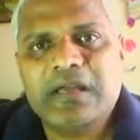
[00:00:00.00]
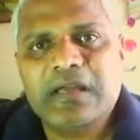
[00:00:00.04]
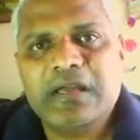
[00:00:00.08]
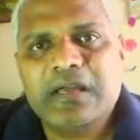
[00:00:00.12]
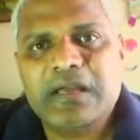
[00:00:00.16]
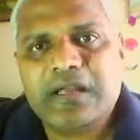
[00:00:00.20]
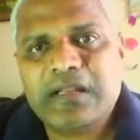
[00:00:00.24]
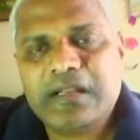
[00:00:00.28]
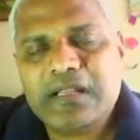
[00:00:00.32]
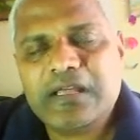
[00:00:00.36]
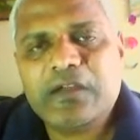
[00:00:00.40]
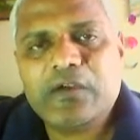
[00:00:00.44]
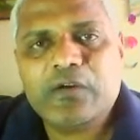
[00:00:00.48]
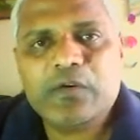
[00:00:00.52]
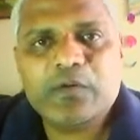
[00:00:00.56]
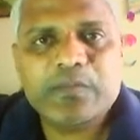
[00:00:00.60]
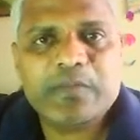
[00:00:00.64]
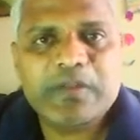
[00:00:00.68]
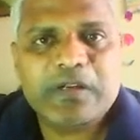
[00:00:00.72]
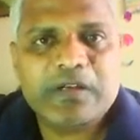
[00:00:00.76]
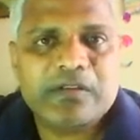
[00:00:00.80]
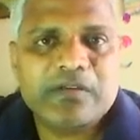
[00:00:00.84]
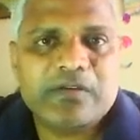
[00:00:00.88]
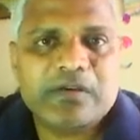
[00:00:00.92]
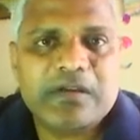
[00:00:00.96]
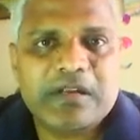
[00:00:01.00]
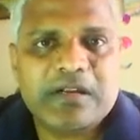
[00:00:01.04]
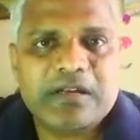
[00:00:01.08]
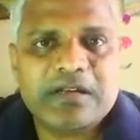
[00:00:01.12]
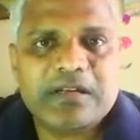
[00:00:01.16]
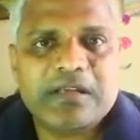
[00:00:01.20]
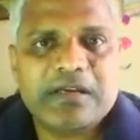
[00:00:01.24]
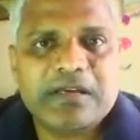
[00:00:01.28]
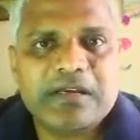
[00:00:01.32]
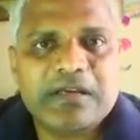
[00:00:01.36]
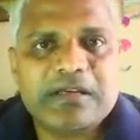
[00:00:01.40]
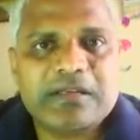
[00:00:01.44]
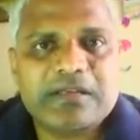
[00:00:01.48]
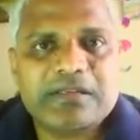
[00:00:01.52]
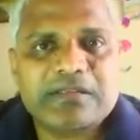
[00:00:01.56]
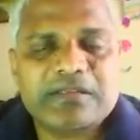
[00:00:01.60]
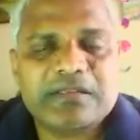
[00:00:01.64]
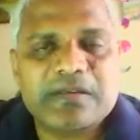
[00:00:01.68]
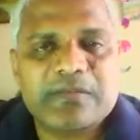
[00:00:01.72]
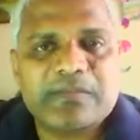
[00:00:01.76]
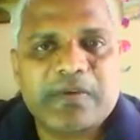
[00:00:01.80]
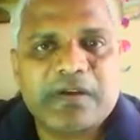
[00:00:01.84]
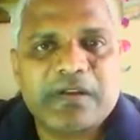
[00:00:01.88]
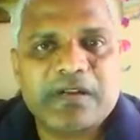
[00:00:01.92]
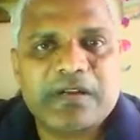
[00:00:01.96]
And I hope that you get
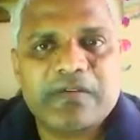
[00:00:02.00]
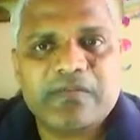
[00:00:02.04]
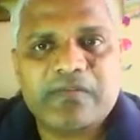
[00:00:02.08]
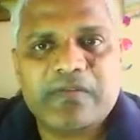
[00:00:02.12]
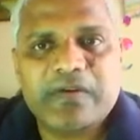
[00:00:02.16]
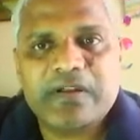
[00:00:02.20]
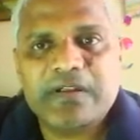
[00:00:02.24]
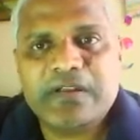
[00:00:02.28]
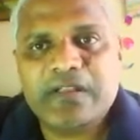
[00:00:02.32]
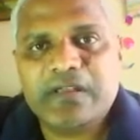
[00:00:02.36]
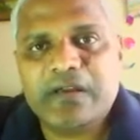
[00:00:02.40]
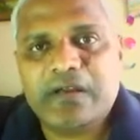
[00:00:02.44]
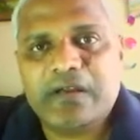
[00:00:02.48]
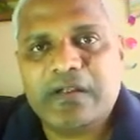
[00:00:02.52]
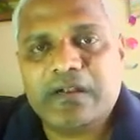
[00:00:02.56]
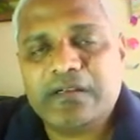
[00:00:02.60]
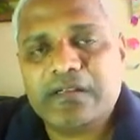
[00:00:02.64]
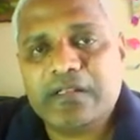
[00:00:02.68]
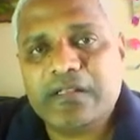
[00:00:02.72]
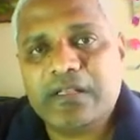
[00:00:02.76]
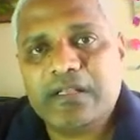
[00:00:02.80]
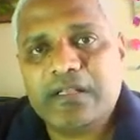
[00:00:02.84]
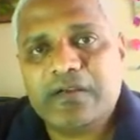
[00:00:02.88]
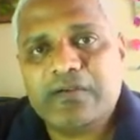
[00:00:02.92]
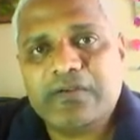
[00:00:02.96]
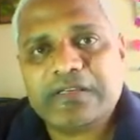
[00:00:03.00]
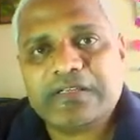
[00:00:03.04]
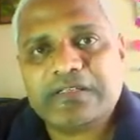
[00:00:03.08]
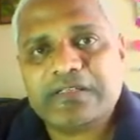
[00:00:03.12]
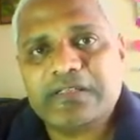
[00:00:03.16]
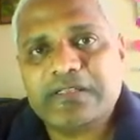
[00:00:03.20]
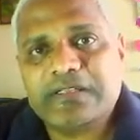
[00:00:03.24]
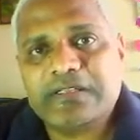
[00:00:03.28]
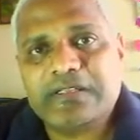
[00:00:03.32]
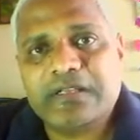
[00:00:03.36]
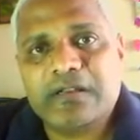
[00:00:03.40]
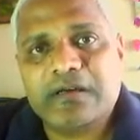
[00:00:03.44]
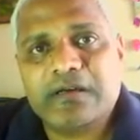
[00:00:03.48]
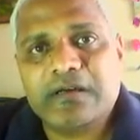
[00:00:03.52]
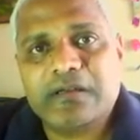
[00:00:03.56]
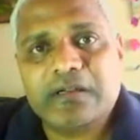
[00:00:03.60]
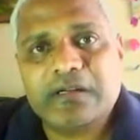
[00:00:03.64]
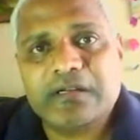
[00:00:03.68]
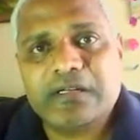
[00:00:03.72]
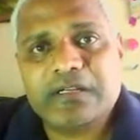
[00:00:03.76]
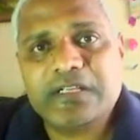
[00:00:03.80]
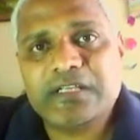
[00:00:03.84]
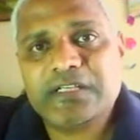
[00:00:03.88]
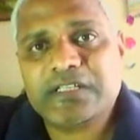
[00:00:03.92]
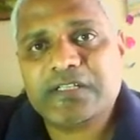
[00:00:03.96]
some kind of idea. Until now actually there are at
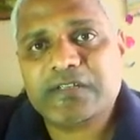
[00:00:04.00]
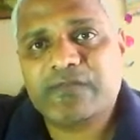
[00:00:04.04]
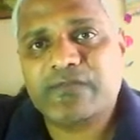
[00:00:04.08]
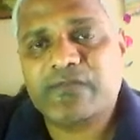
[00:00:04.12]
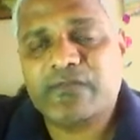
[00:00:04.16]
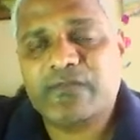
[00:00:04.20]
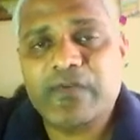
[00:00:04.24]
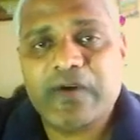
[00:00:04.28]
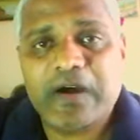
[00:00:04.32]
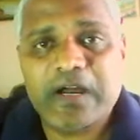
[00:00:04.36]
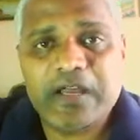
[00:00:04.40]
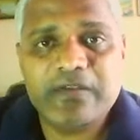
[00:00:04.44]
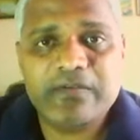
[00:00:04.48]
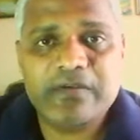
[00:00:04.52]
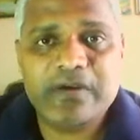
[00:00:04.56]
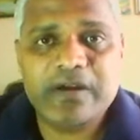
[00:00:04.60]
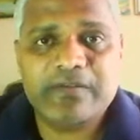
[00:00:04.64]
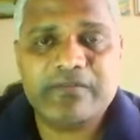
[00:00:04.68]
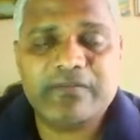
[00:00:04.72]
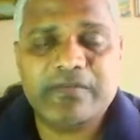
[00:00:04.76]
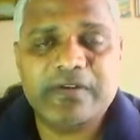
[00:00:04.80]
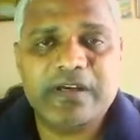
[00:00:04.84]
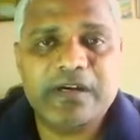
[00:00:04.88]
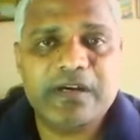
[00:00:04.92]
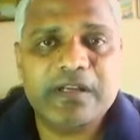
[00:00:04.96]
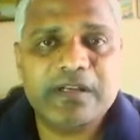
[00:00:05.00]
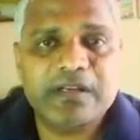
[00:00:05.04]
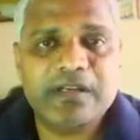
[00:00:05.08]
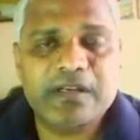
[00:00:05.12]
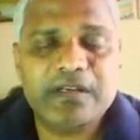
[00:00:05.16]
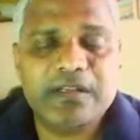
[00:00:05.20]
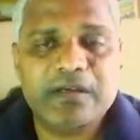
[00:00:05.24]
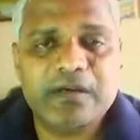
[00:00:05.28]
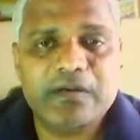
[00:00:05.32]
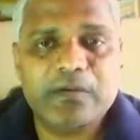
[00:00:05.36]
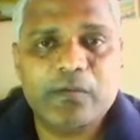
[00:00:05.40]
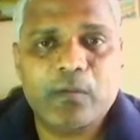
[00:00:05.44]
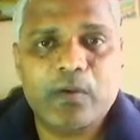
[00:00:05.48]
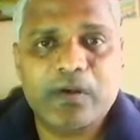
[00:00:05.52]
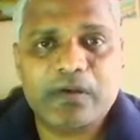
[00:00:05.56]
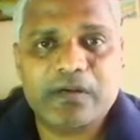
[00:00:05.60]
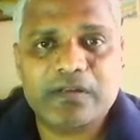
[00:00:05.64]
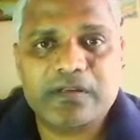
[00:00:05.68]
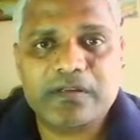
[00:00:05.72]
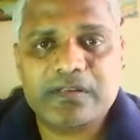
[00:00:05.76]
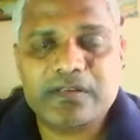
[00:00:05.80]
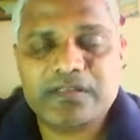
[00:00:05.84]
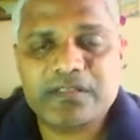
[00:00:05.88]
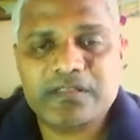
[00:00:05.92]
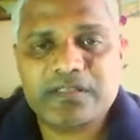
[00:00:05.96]
least 5 I've done
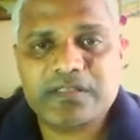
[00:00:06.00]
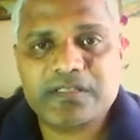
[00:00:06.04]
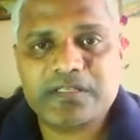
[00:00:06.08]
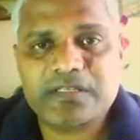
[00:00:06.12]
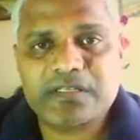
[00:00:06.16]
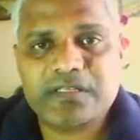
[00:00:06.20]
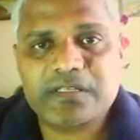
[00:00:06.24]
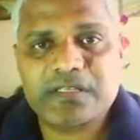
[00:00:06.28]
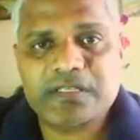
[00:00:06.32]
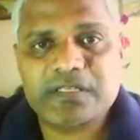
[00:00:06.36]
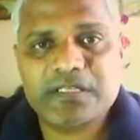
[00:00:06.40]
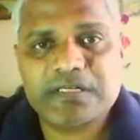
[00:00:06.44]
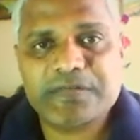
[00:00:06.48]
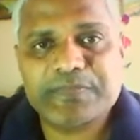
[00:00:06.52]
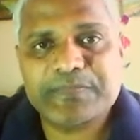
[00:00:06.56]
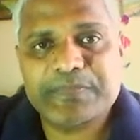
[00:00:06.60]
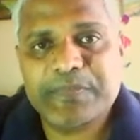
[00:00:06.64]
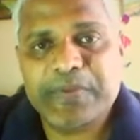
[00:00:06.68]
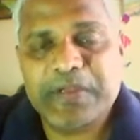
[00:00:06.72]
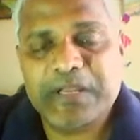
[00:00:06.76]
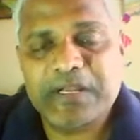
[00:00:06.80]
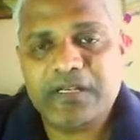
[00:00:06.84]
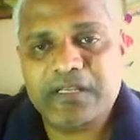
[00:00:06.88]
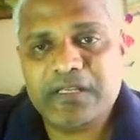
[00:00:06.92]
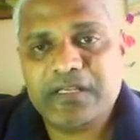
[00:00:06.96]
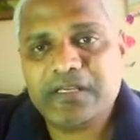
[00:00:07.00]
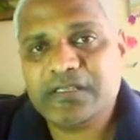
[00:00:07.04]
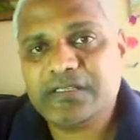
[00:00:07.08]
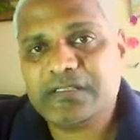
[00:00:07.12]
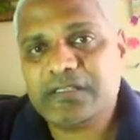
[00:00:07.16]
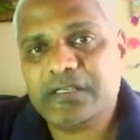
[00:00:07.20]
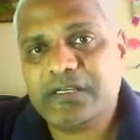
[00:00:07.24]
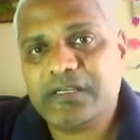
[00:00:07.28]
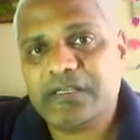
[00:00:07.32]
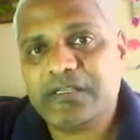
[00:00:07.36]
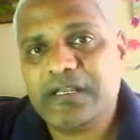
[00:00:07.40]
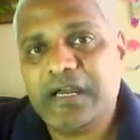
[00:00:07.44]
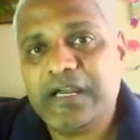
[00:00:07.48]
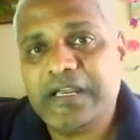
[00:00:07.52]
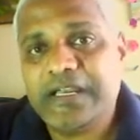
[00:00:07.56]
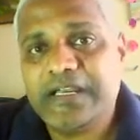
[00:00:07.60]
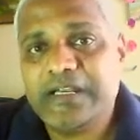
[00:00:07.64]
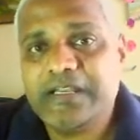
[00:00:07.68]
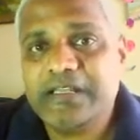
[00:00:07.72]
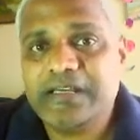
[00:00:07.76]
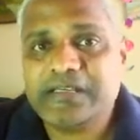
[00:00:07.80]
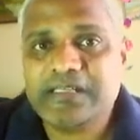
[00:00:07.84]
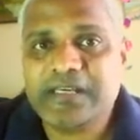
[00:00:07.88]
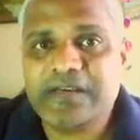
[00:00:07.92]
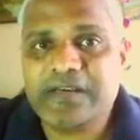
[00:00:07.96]
water resist paintings, and the
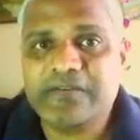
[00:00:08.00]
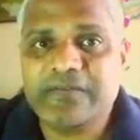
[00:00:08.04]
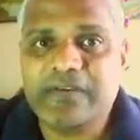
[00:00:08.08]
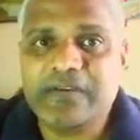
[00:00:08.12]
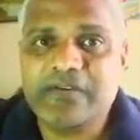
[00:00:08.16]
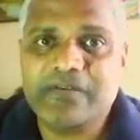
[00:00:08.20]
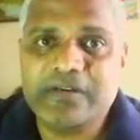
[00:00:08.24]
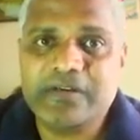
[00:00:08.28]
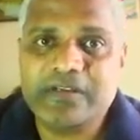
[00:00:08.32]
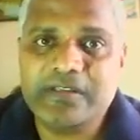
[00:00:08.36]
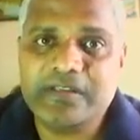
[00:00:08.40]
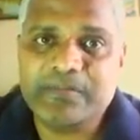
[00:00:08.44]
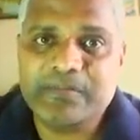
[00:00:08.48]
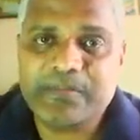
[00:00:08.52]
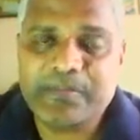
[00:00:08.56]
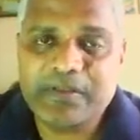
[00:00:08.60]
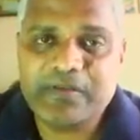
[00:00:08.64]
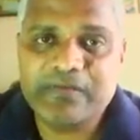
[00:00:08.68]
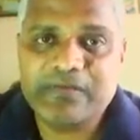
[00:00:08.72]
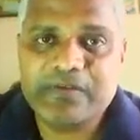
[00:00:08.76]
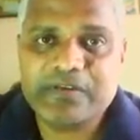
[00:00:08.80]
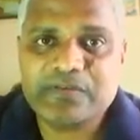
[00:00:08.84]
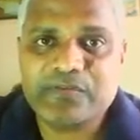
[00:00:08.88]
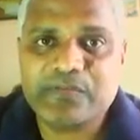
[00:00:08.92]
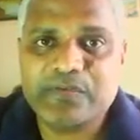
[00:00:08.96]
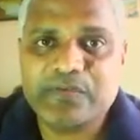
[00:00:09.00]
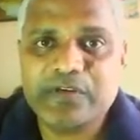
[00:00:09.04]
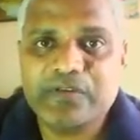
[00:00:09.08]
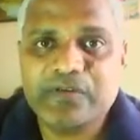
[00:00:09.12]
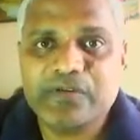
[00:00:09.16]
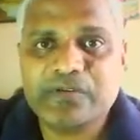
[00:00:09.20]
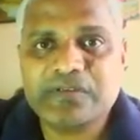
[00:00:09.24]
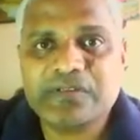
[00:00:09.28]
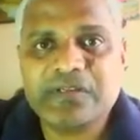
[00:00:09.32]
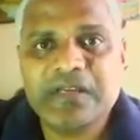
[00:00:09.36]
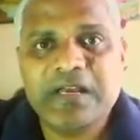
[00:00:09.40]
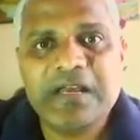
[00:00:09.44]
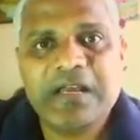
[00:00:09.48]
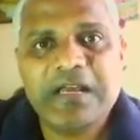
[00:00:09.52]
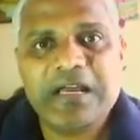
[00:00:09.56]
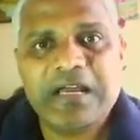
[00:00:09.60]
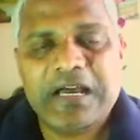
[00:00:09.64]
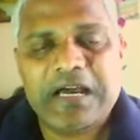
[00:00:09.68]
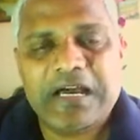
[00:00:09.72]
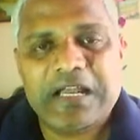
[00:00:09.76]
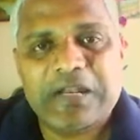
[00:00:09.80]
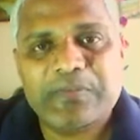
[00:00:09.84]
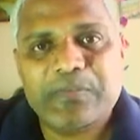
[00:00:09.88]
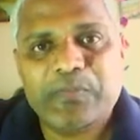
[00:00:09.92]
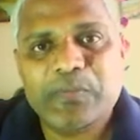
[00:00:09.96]
ideas I've given in the previous videos.
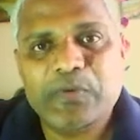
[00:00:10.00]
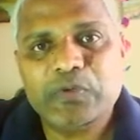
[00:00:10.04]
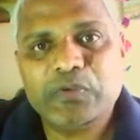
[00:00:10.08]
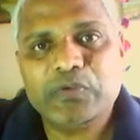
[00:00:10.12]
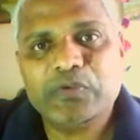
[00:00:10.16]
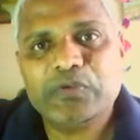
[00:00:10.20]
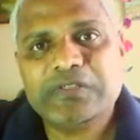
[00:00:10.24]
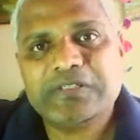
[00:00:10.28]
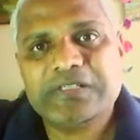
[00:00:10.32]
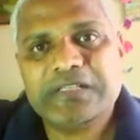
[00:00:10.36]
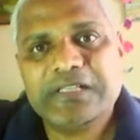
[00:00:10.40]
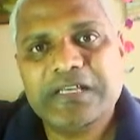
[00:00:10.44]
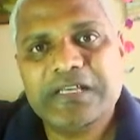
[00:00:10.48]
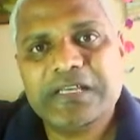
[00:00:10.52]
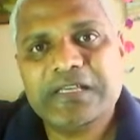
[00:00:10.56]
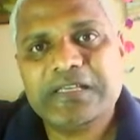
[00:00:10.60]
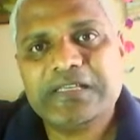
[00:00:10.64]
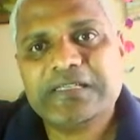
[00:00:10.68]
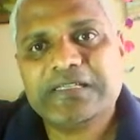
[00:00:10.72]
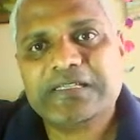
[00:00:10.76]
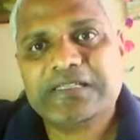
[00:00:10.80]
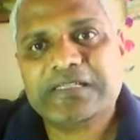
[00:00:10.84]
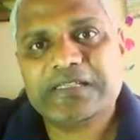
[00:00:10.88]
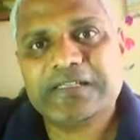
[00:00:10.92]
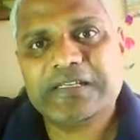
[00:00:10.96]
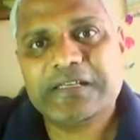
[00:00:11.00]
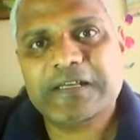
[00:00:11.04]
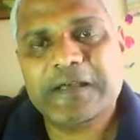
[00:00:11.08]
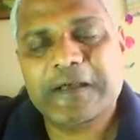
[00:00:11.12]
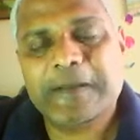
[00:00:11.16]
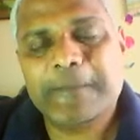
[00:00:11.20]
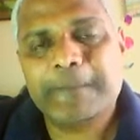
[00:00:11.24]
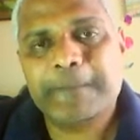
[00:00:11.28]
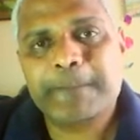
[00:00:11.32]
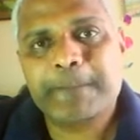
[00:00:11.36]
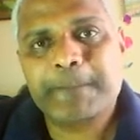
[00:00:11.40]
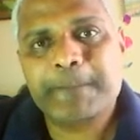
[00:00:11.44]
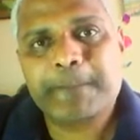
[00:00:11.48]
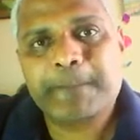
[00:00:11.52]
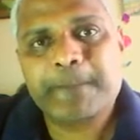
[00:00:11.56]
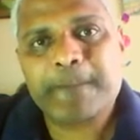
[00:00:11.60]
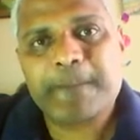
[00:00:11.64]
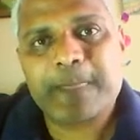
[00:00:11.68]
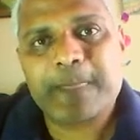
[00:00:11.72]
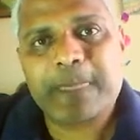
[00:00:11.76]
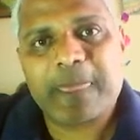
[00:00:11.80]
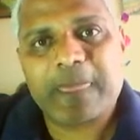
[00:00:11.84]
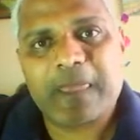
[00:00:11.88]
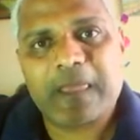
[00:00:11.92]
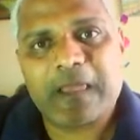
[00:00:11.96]
I'll put those links
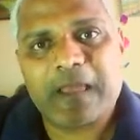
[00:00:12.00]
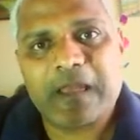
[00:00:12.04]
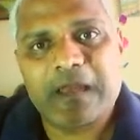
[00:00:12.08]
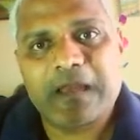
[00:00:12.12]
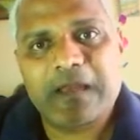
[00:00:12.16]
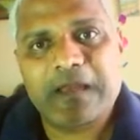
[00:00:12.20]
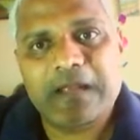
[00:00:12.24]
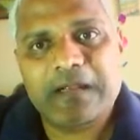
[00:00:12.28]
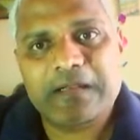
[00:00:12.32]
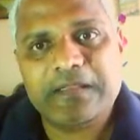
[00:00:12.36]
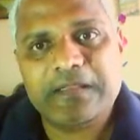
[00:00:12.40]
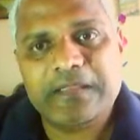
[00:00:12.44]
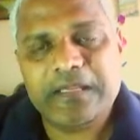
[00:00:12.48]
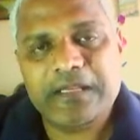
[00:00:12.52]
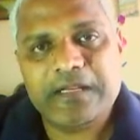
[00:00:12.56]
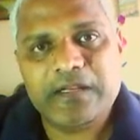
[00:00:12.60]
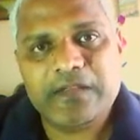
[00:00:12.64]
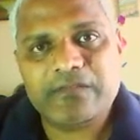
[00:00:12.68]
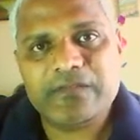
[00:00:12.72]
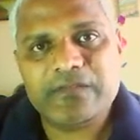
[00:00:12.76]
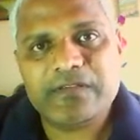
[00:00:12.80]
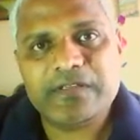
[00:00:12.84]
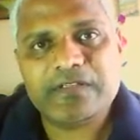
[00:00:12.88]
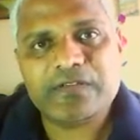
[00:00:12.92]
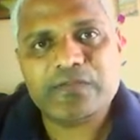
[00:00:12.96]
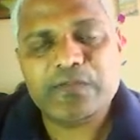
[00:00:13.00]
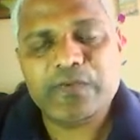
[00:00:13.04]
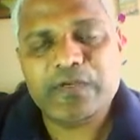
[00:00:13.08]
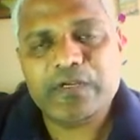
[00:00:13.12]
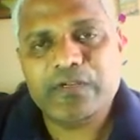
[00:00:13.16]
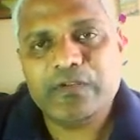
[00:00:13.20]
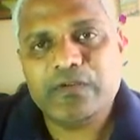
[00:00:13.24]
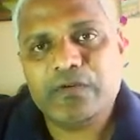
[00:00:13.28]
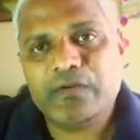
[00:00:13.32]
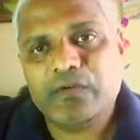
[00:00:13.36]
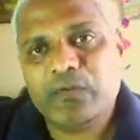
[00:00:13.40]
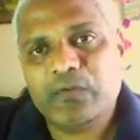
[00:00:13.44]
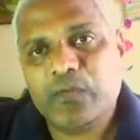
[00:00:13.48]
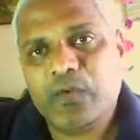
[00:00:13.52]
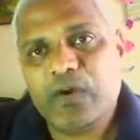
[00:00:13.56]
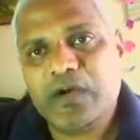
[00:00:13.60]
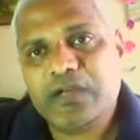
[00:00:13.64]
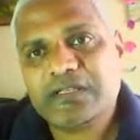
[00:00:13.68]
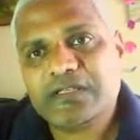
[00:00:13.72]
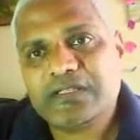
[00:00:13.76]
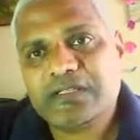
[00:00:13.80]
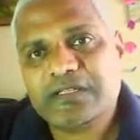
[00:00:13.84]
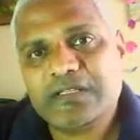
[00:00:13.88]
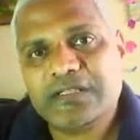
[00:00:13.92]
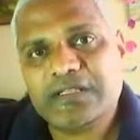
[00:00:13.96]
at the end of this video. Watch
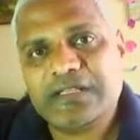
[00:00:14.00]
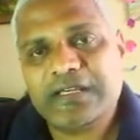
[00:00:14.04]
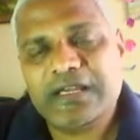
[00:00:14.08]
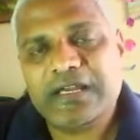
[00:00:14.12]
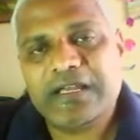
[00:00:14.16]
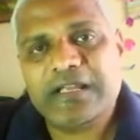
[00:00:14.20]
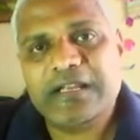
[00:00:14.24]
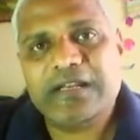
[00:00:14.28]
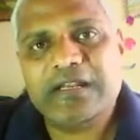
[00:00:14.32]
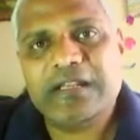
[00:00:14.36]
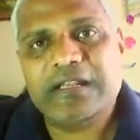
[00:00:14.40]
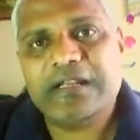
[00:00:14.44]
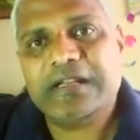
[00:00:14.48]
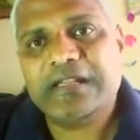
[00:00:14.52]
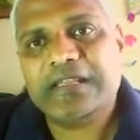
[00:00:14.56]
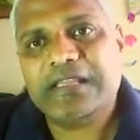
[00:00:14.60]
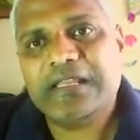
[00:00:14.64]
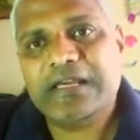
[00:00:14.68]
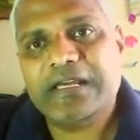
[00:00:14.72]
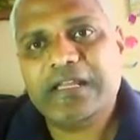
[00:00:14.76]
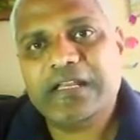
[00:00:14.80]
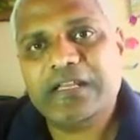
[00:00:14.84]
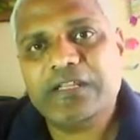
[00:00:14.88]
till the end and then